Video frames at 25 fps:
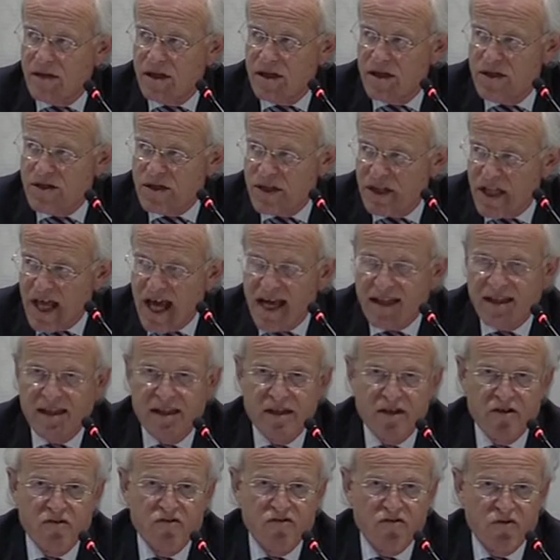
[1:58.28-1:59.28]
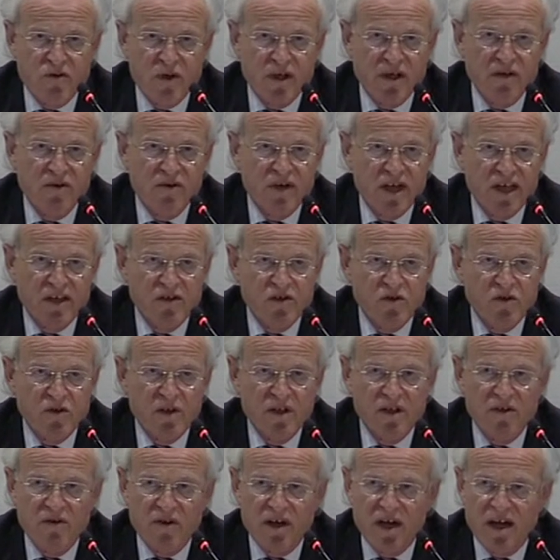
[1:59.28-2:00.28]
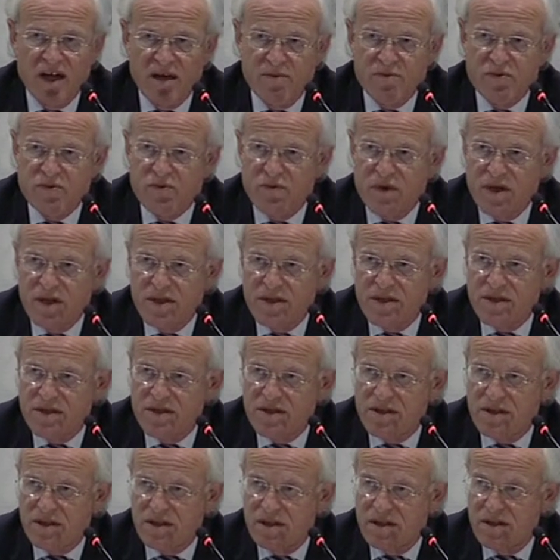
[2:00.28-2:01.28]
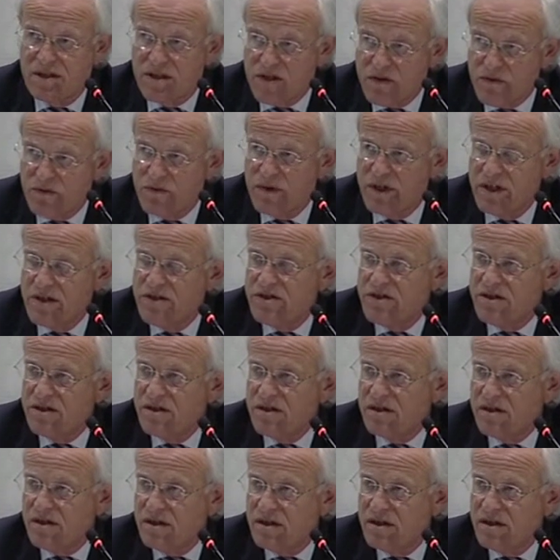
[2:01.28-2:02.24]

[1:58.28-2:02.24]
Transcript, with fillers: is likely to trigger a nuclear arms race in this region,